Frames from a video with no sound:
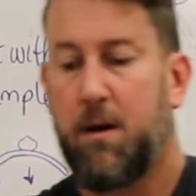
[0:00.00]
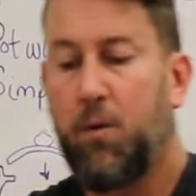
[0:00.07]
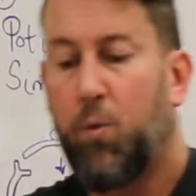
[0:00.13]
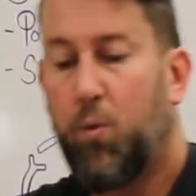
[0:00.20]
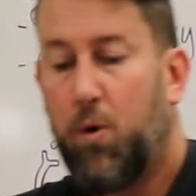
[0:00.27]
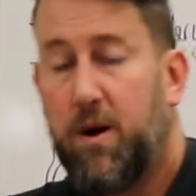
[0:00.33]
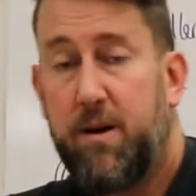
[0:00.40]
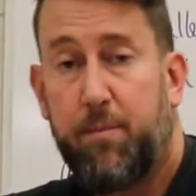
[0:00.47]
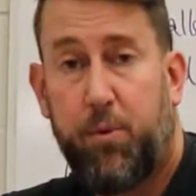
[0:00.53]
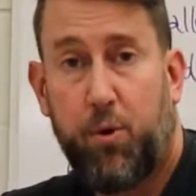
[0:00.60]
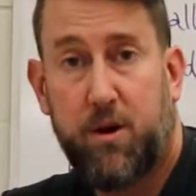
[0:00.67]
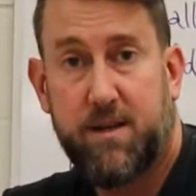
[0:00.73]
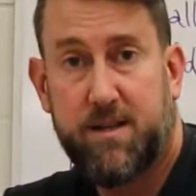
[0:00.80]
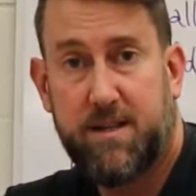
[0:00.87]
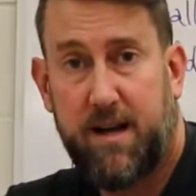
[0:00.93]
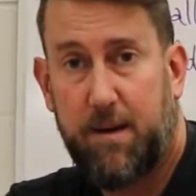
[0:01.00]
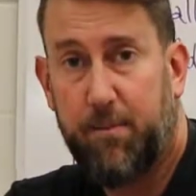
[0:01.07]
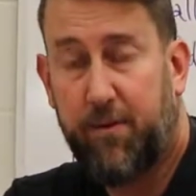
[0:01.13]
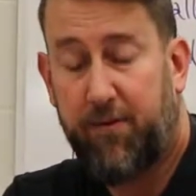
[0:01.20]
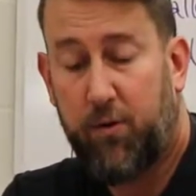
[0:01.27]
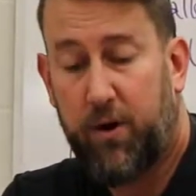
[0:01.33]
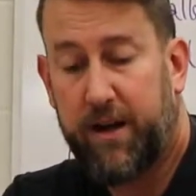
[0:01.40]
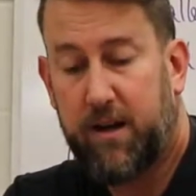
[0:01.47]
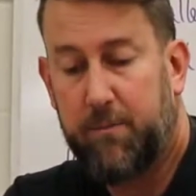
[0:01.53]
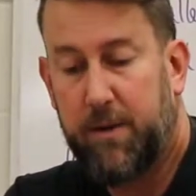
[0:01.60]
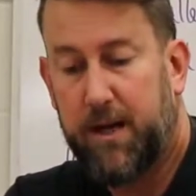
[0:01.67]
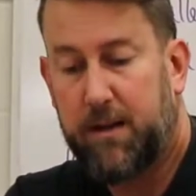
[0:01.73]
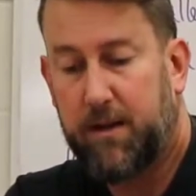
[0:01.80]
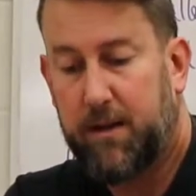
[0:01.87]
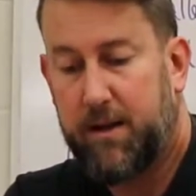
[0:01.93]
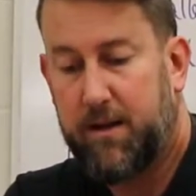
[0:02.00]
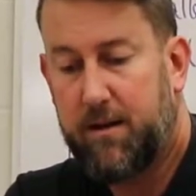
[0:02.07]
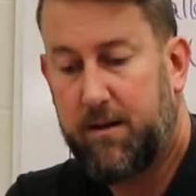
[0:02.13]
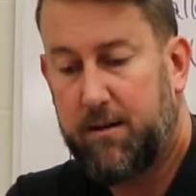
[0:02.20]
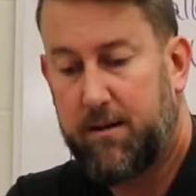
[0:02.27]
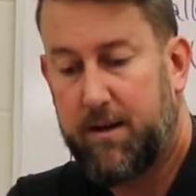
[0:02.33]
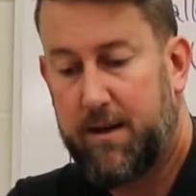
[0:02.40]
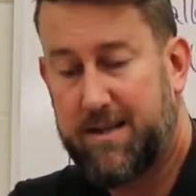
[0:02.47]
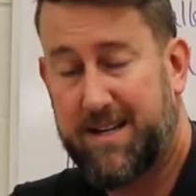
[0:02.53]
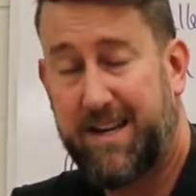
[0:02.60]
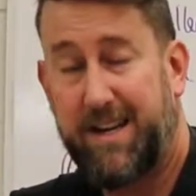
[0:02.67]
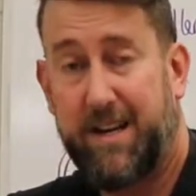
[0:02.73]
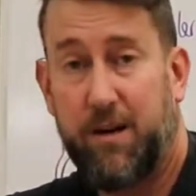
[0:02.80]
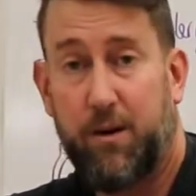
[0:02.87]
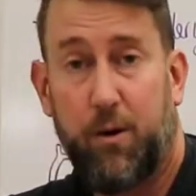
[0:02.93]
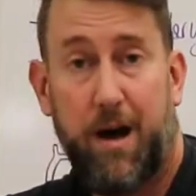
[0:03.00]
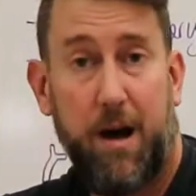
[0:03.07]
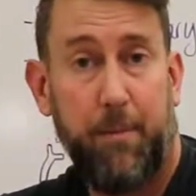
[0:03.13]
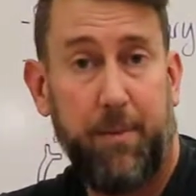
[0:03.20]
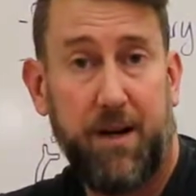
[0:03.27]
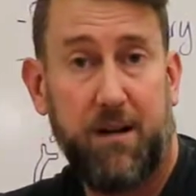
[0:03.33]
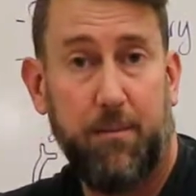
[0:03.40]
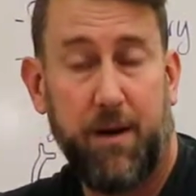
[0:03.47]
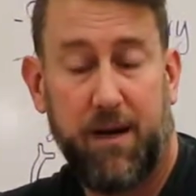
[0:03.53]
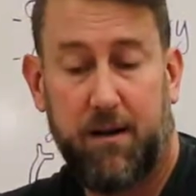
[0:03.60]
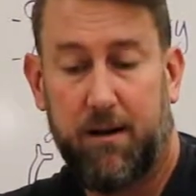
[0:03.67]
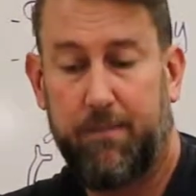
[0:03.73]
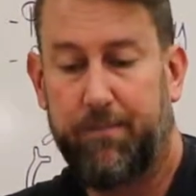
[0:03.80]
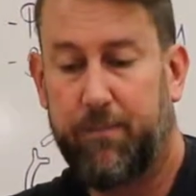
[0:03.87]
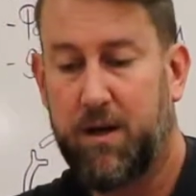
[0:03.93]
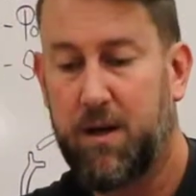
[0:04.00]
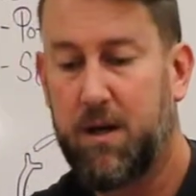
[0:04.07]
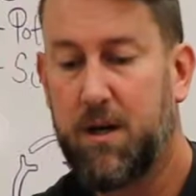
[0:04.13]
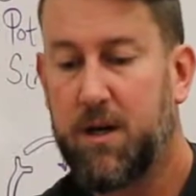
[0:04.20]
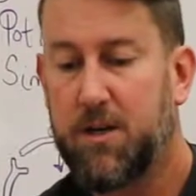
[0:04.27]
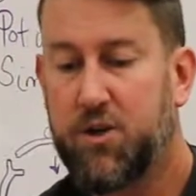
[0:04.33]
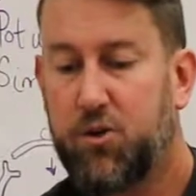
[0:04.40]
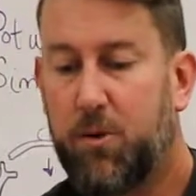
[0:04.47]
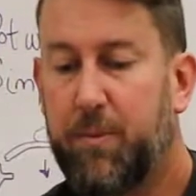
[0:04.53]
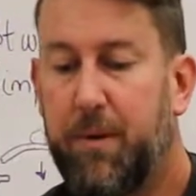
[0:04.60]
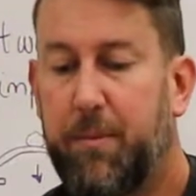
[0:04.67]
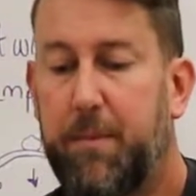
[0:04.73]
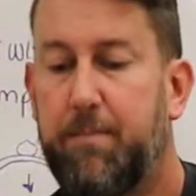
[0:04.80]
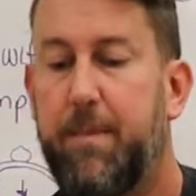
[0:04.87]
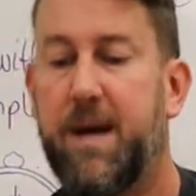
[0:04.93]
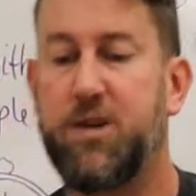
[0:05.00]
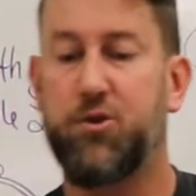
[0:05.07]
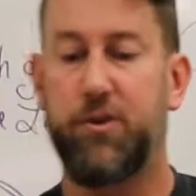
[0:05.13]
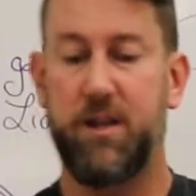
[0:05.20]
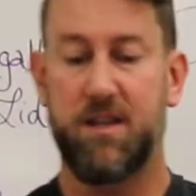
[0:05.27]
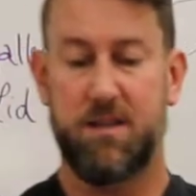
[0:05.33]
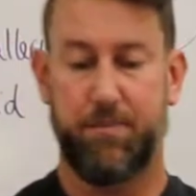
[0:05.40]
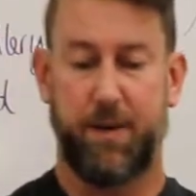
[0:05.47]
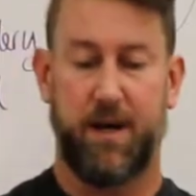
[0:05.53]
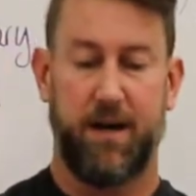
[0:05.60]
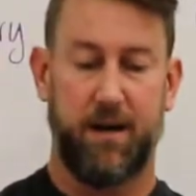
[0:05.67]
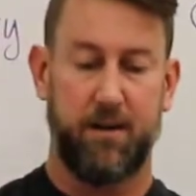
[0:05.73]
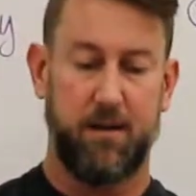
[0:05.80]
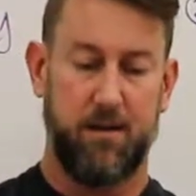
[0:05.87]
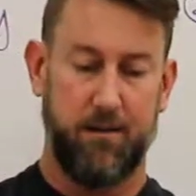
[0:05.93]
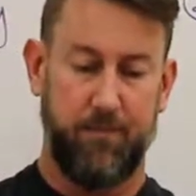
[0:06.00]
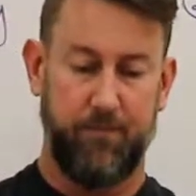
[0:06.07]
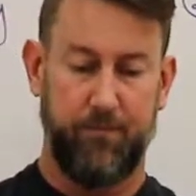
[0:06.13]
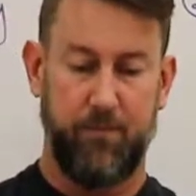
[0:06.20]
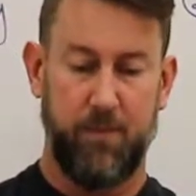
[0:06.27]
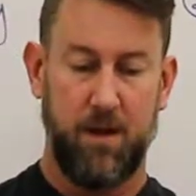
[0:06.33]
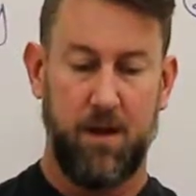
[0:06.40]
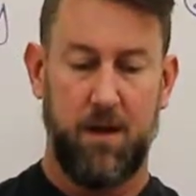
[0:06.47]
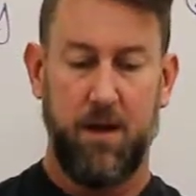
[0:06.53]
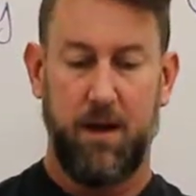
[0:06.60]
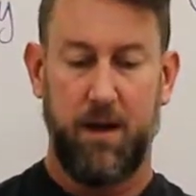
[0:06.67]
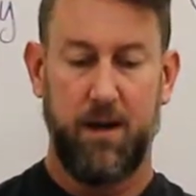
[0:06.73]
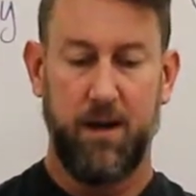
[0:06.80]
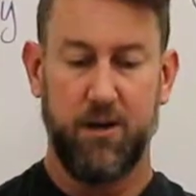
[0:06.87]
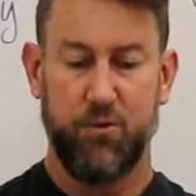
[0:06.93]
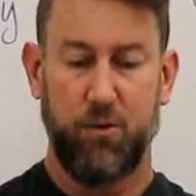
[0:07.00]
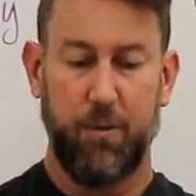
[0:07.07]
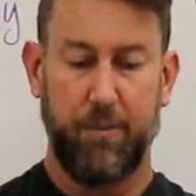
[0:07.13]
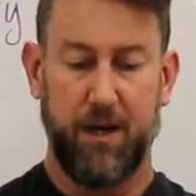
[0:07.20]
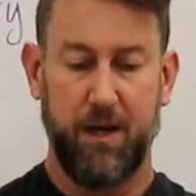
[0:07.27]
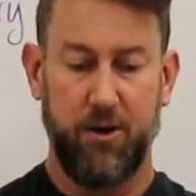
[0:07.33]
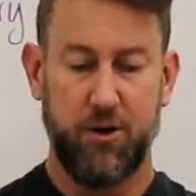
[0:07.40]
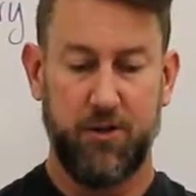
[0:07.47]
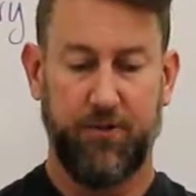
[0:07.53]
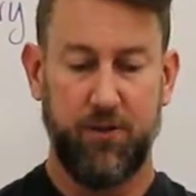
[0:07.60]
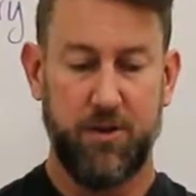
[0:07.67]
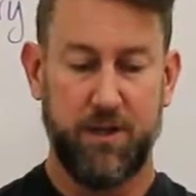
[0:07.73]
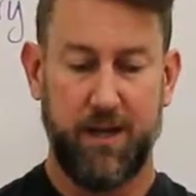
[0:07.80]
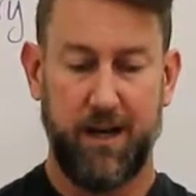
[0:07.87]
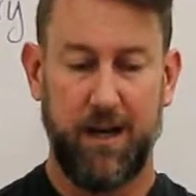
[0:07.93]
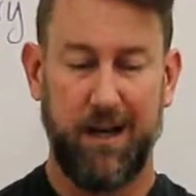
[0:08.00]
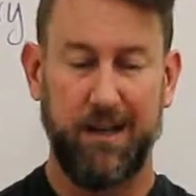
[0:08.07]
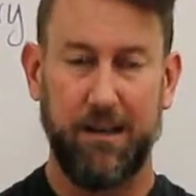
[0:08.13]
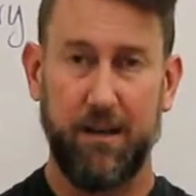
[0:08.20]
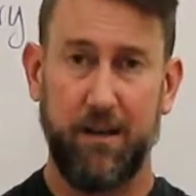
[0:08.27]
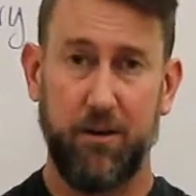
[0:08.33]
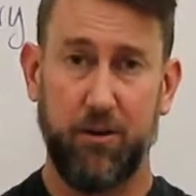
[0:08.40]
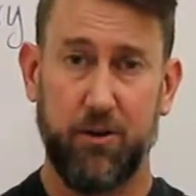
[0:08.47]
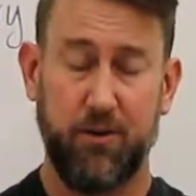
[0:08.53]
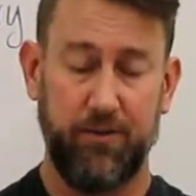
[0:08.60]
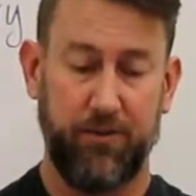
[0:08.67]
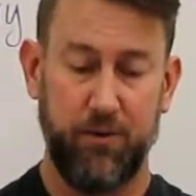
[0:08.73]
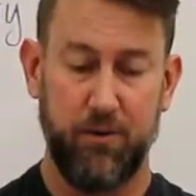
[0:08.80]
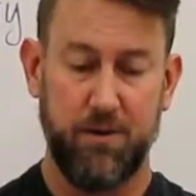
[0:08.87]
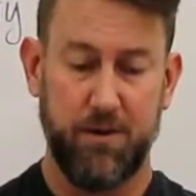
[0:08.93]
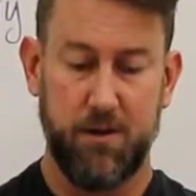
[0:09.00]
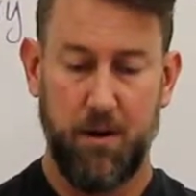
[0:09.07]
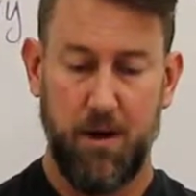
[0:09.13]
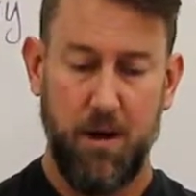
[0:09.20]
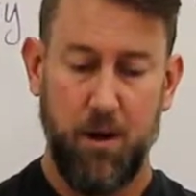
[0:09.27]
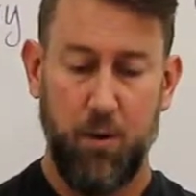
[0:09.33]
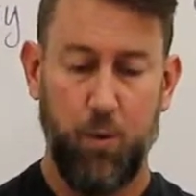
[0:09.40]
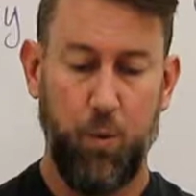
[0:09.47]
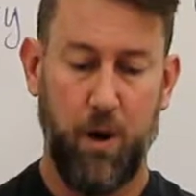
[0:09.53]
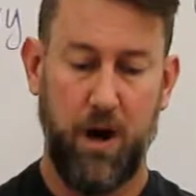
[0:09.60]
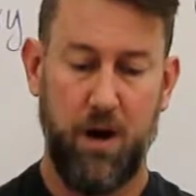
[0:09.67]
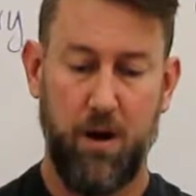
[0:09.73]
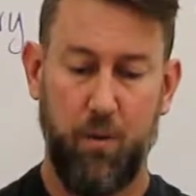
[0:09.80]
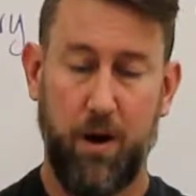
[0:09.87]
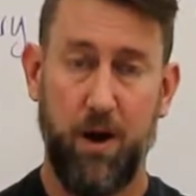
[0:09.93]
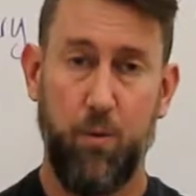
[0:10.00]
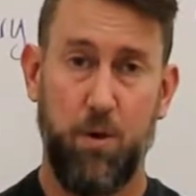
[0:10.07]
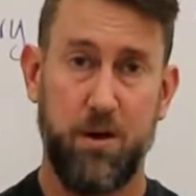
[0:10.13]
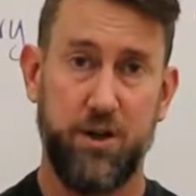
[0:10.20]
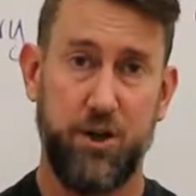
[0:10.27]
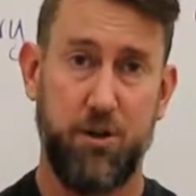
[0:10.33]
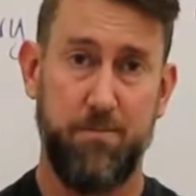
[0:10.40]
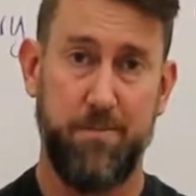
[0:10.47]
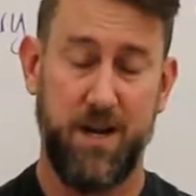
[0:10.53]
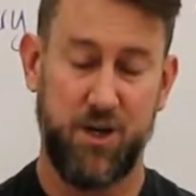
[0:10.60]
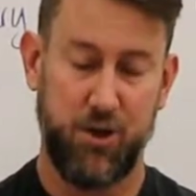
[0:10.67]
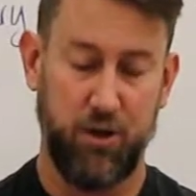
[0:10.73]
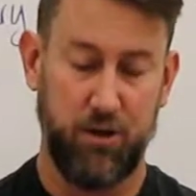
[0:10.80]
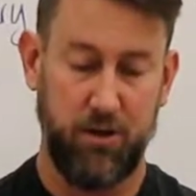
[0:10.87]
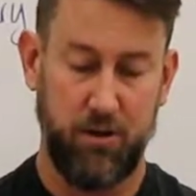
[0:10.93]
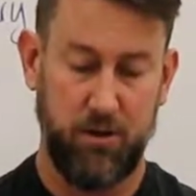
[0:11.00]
One important step before I can make the lid is I need to know how big to make it. So I'm going to be measuring this pot. And here's where beginners first get a little confused. Where do I want to measure?